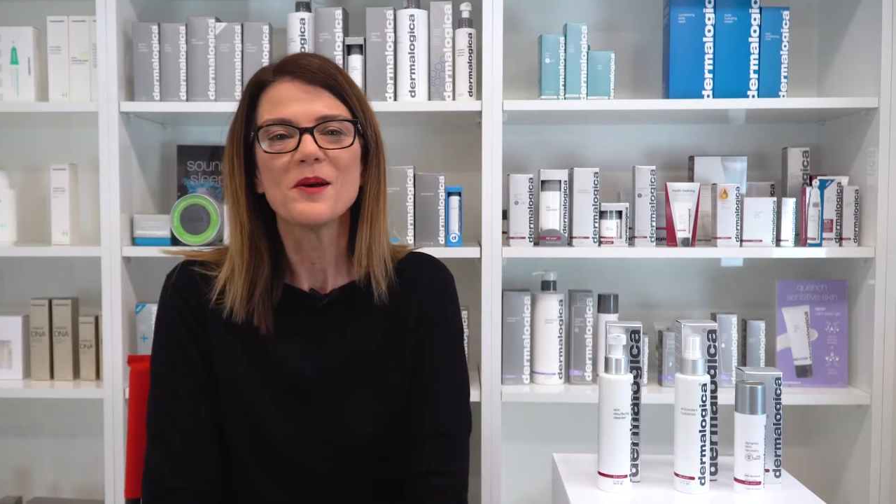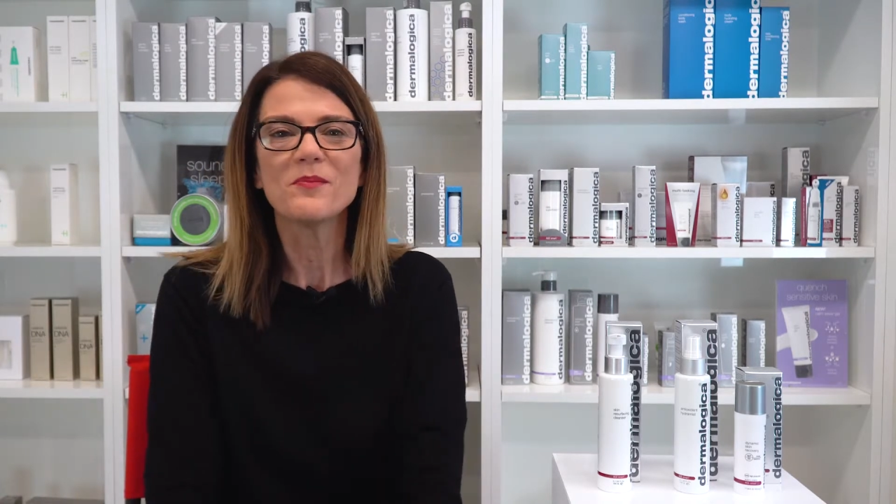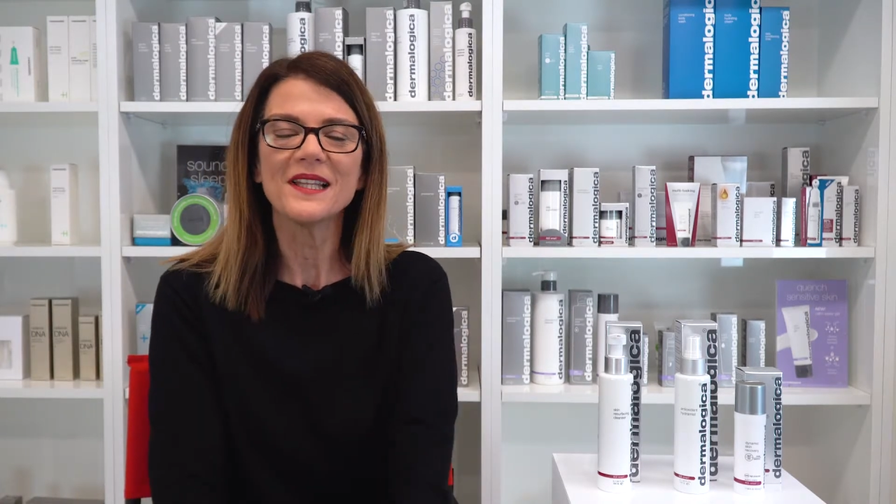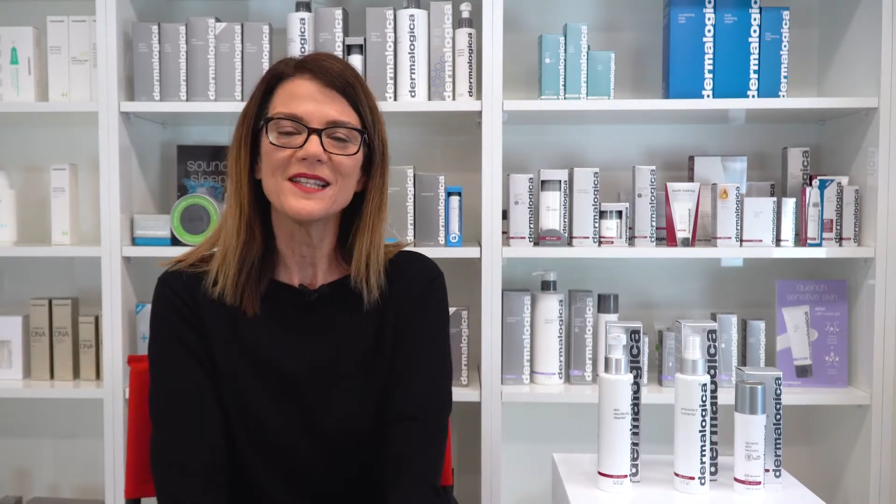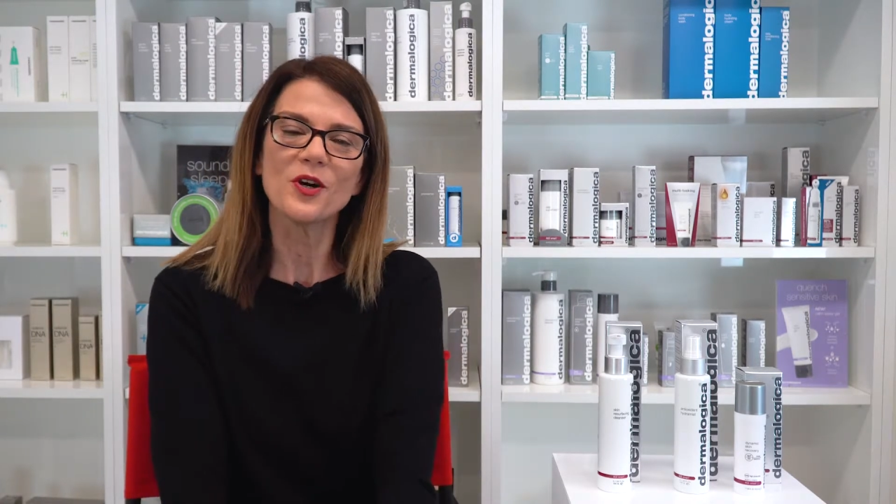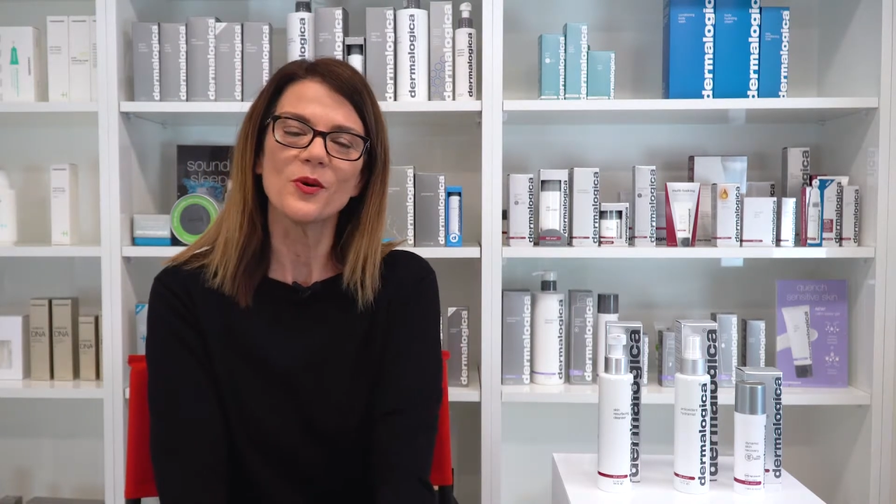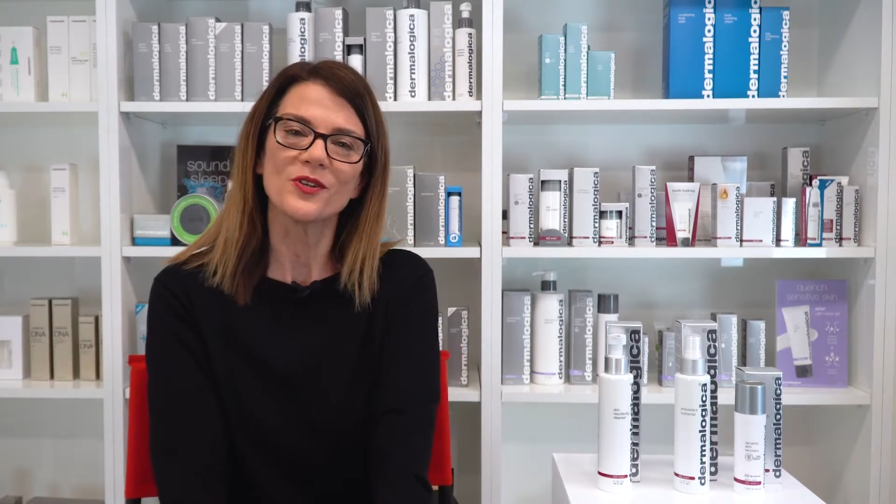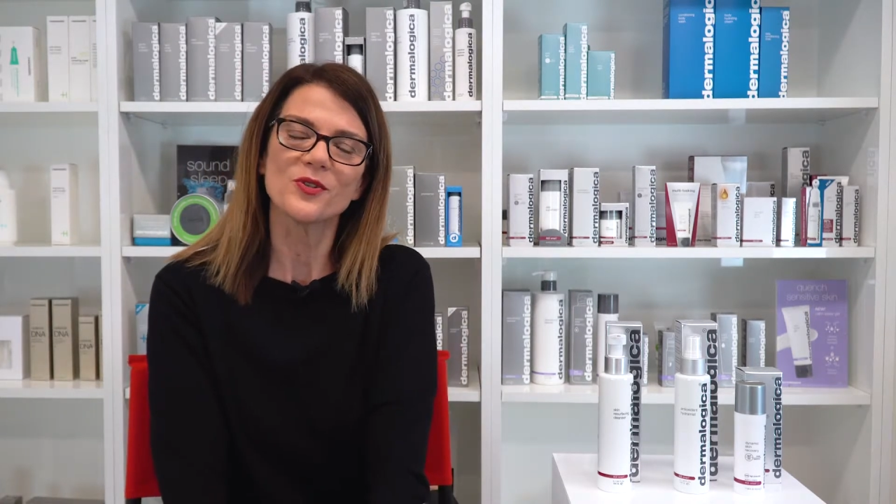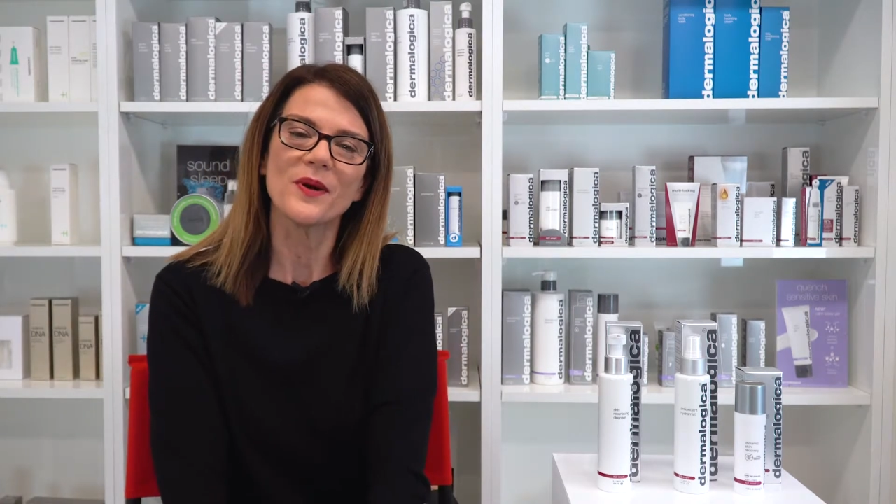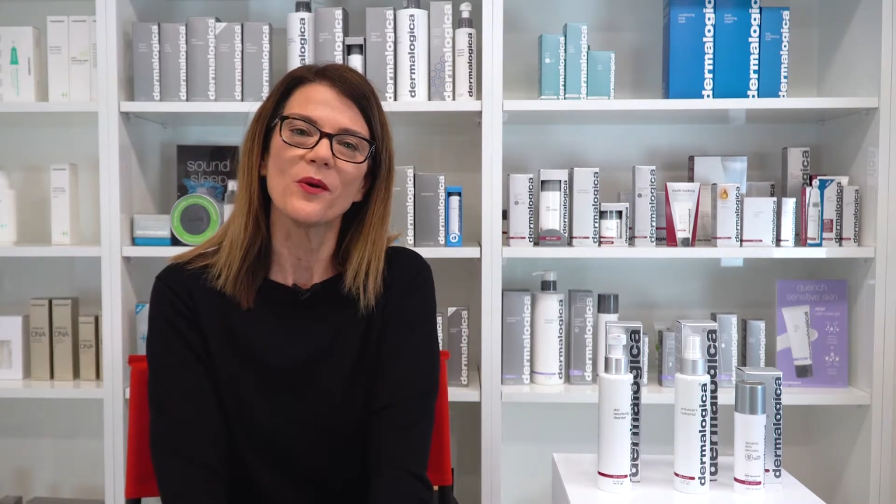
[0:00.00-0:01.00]
please go
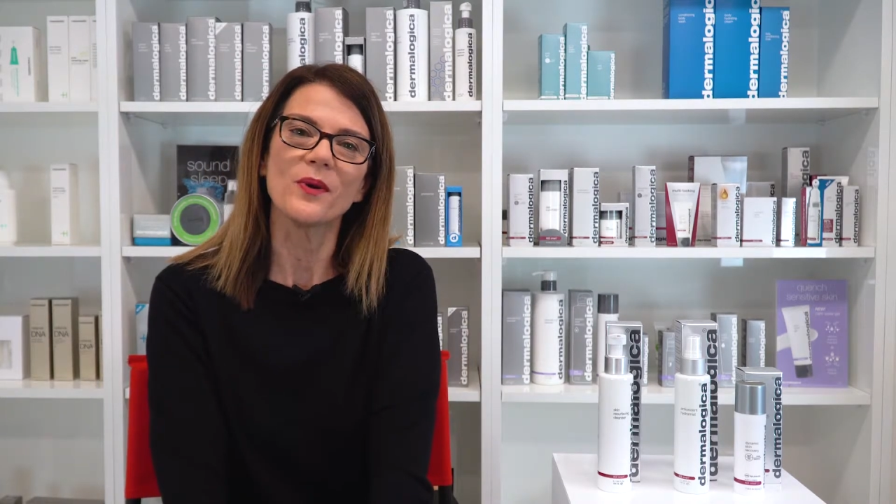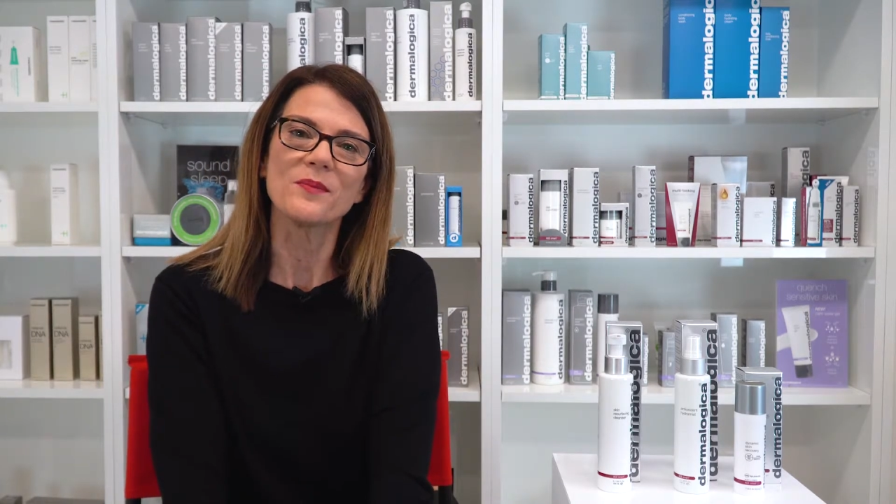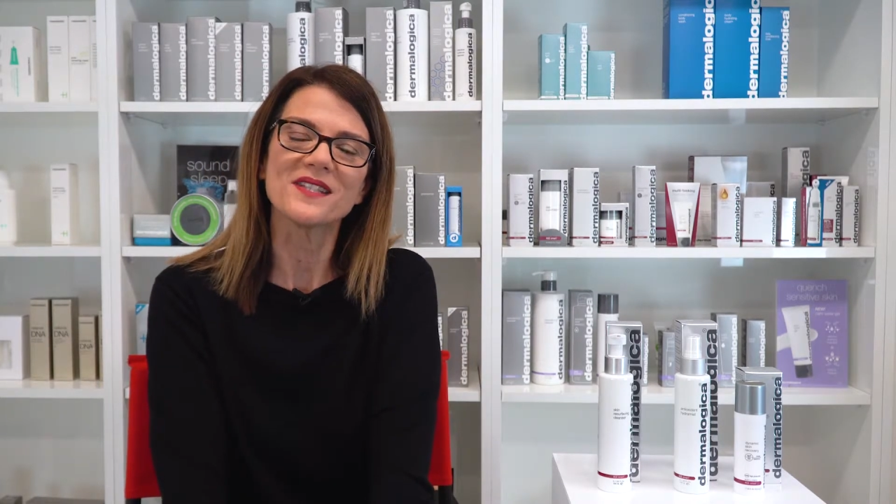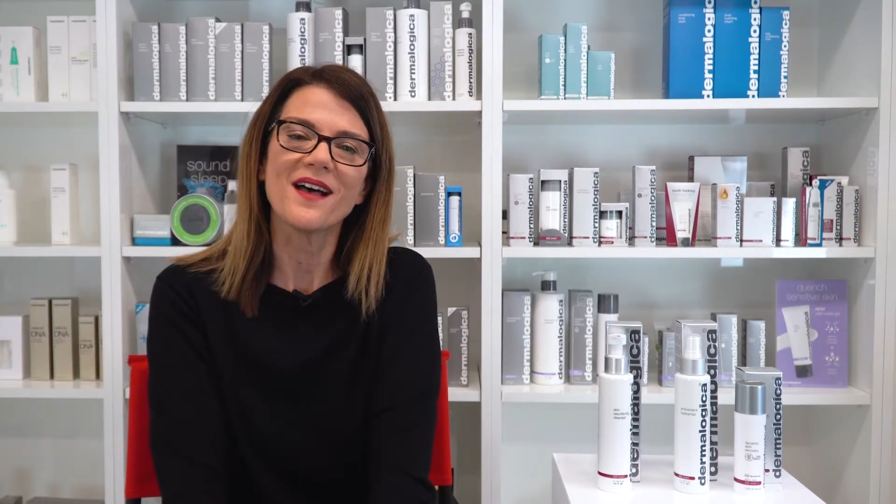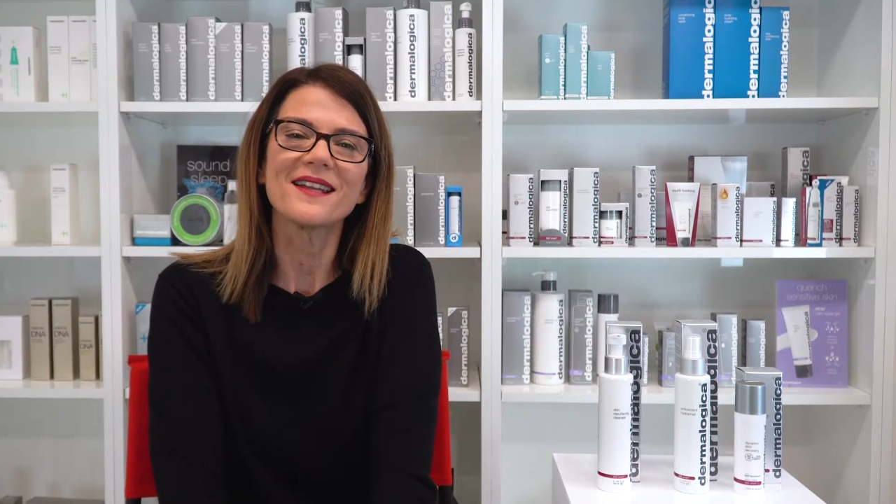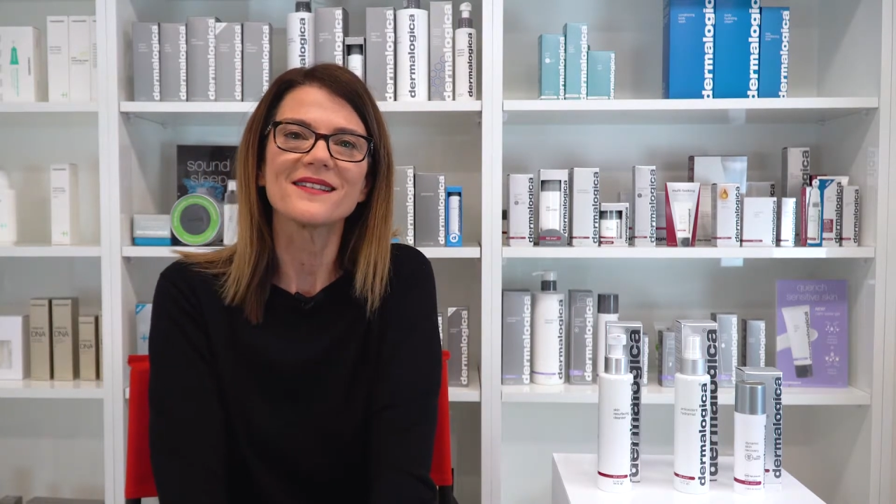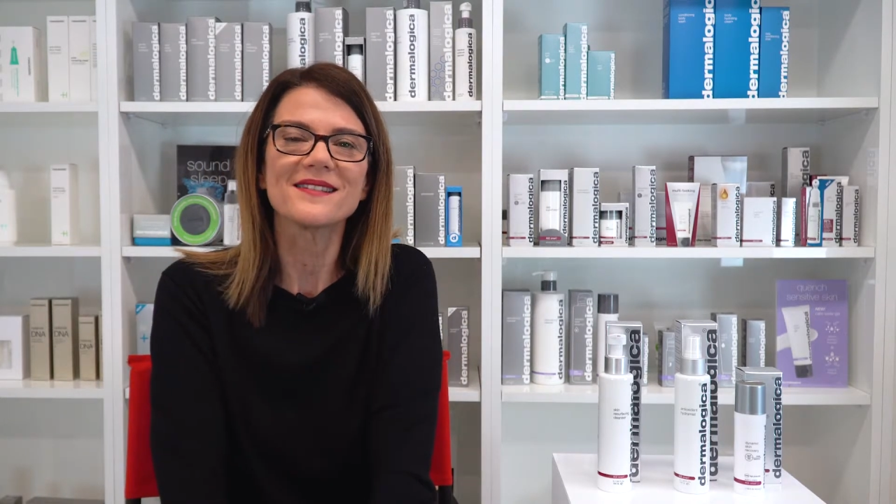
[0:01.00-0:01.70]
onto our website at